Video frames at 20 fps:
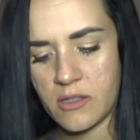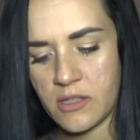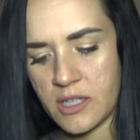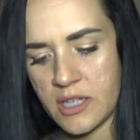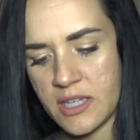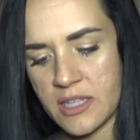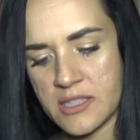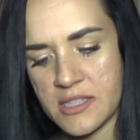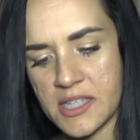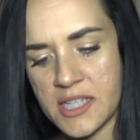
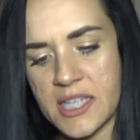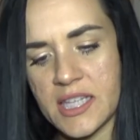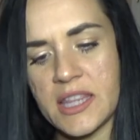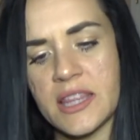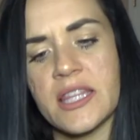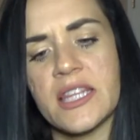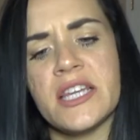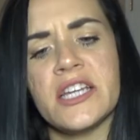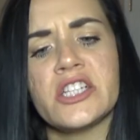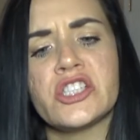It's
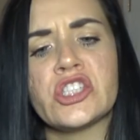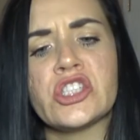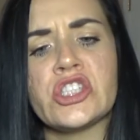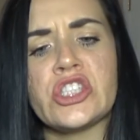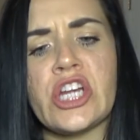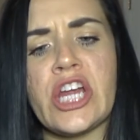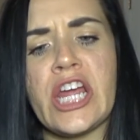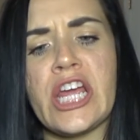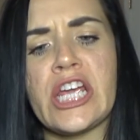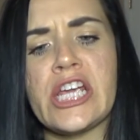in the
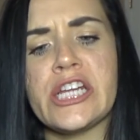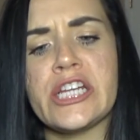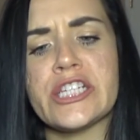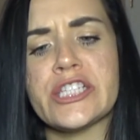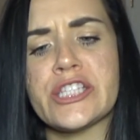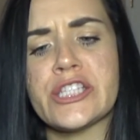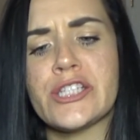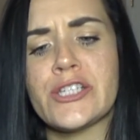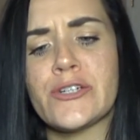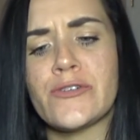
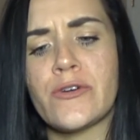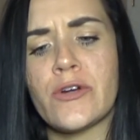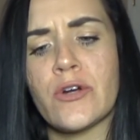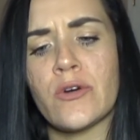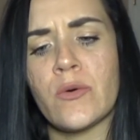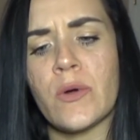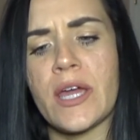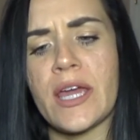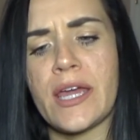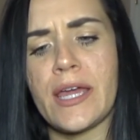shade
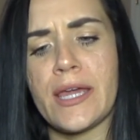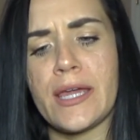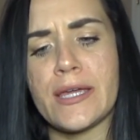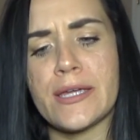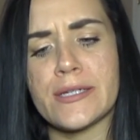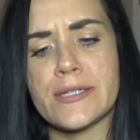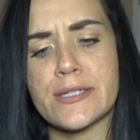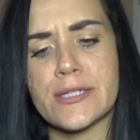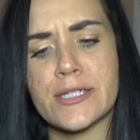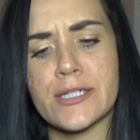
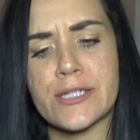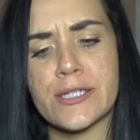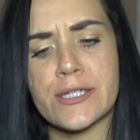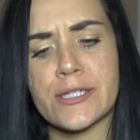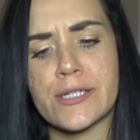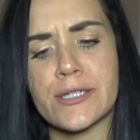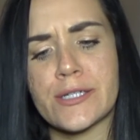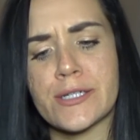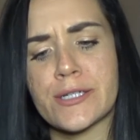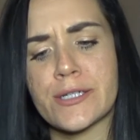
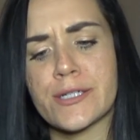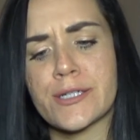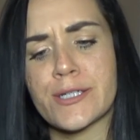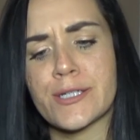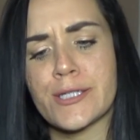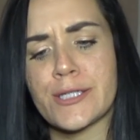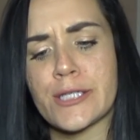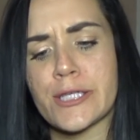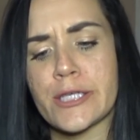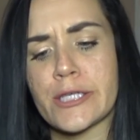08.
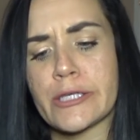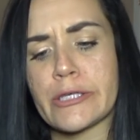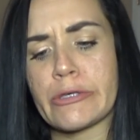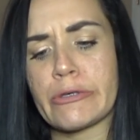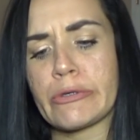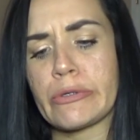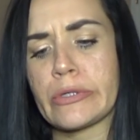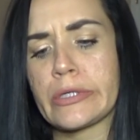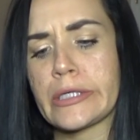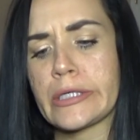So
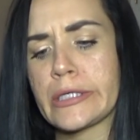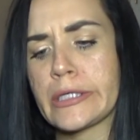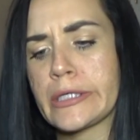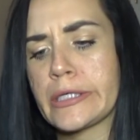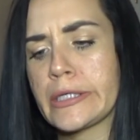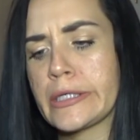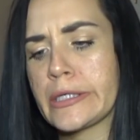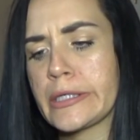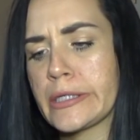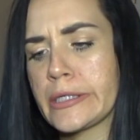
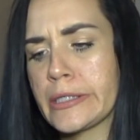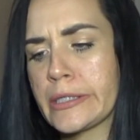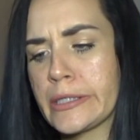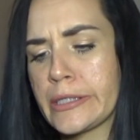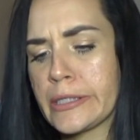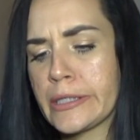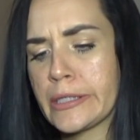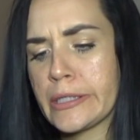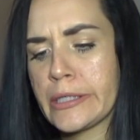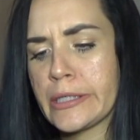
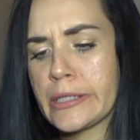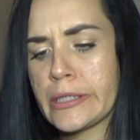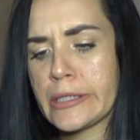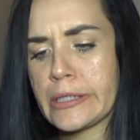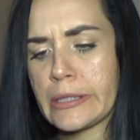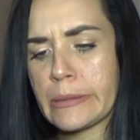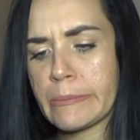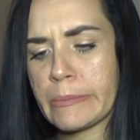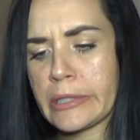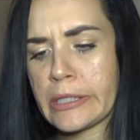
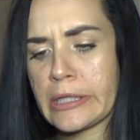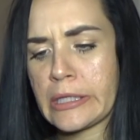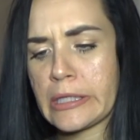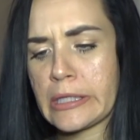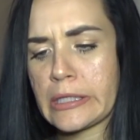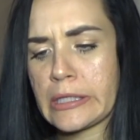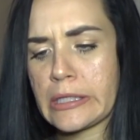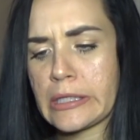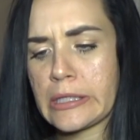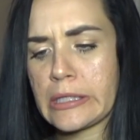let's put
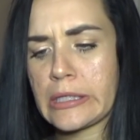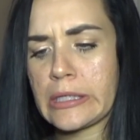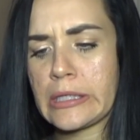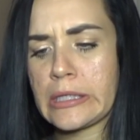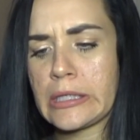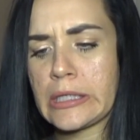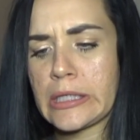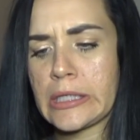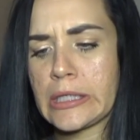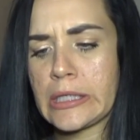this
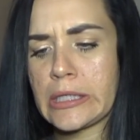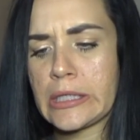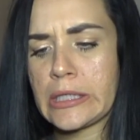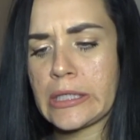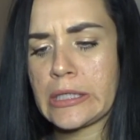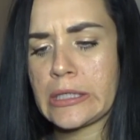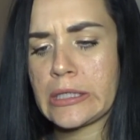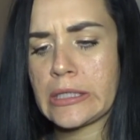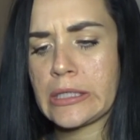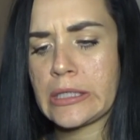
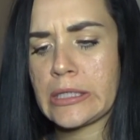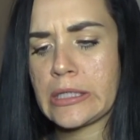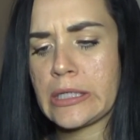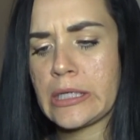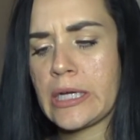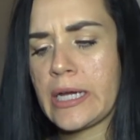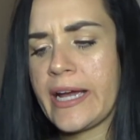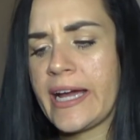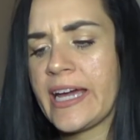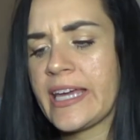here.
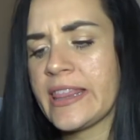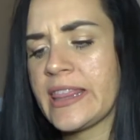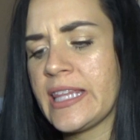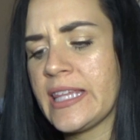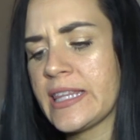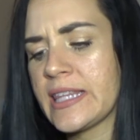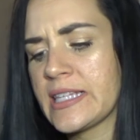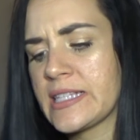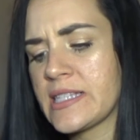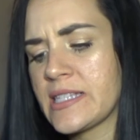I
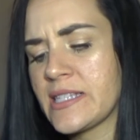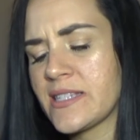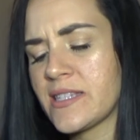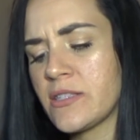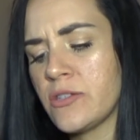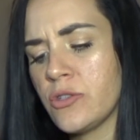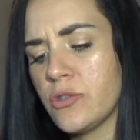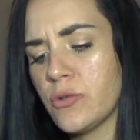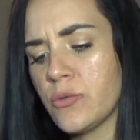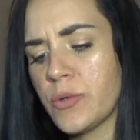think this is the
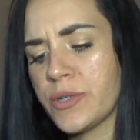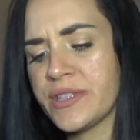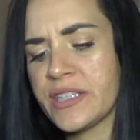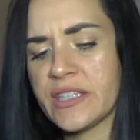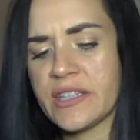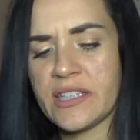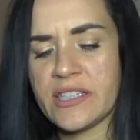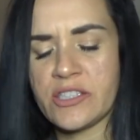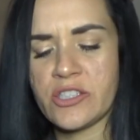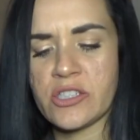new one
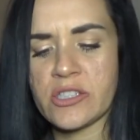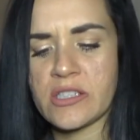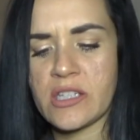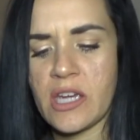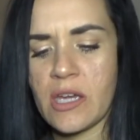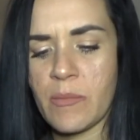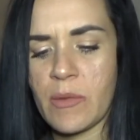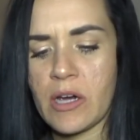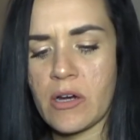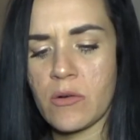that they just
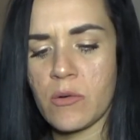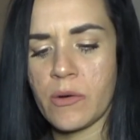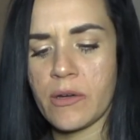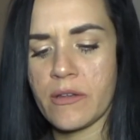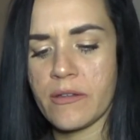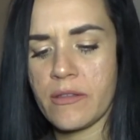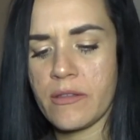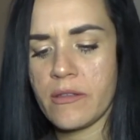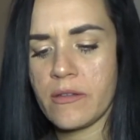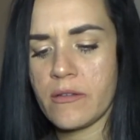came out
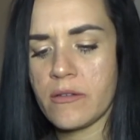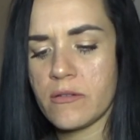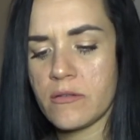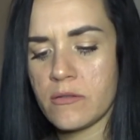with.